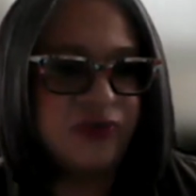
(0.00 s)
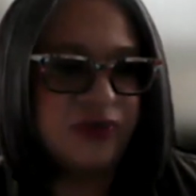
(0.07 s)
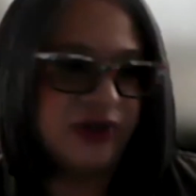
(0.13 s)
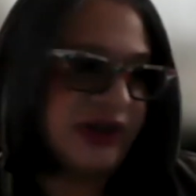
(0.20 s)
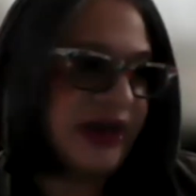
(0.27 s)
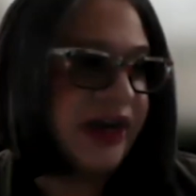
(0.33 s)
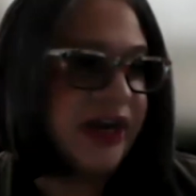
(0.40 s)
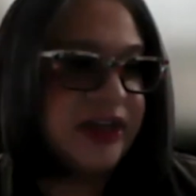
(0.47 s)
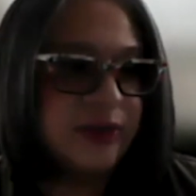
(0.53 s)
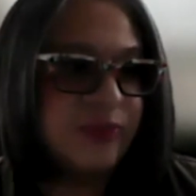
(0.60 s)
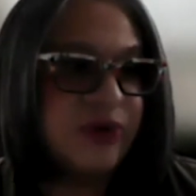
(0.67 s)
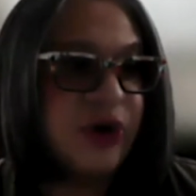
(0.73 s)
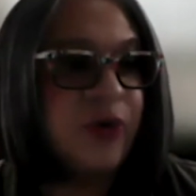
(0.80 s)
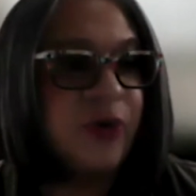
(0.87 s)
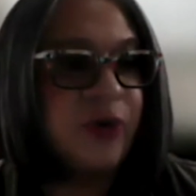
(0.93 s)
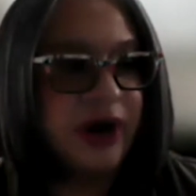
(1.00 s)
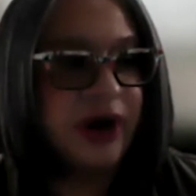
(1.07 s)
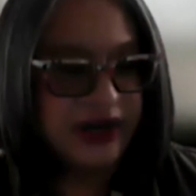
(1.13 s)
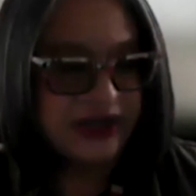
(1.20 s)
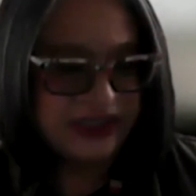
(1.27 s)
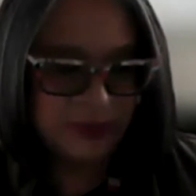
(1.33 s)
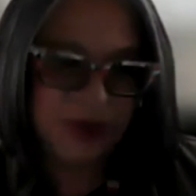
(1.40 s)
letting them know
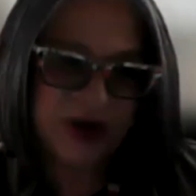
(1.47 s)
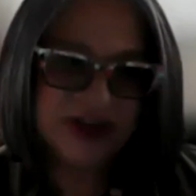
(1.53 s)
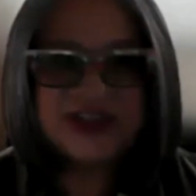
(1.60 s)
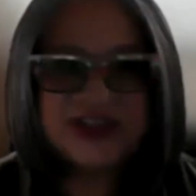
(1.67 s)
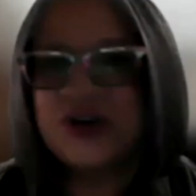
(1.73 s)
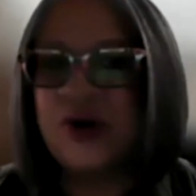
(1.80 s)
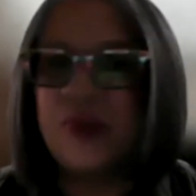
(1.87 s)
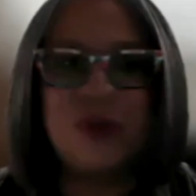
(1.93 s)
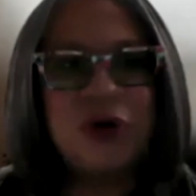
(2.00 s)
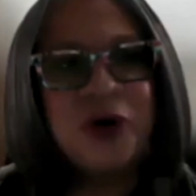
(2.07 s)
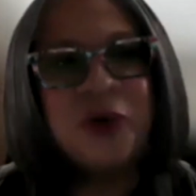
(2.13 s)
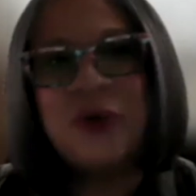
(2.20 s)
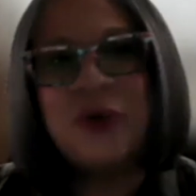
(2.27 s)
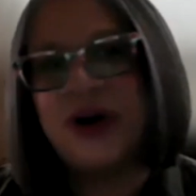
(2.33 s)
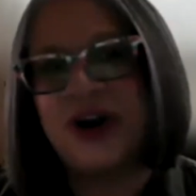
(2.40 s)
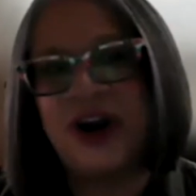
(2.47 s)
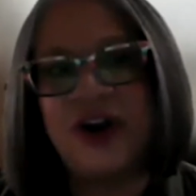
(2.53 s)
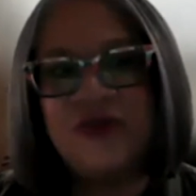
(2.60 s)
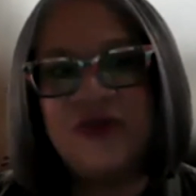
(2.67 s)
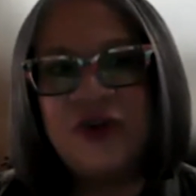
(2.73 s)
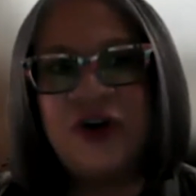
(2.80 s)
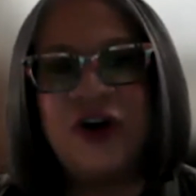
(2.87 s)
its bus number,
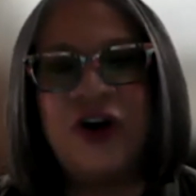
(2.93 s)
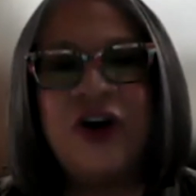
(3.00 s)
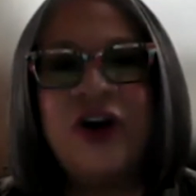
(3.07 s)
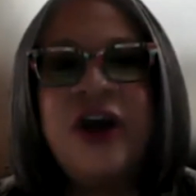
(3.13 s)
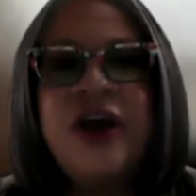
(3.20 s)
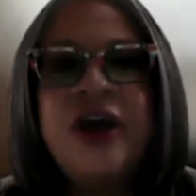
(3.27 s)
whatever.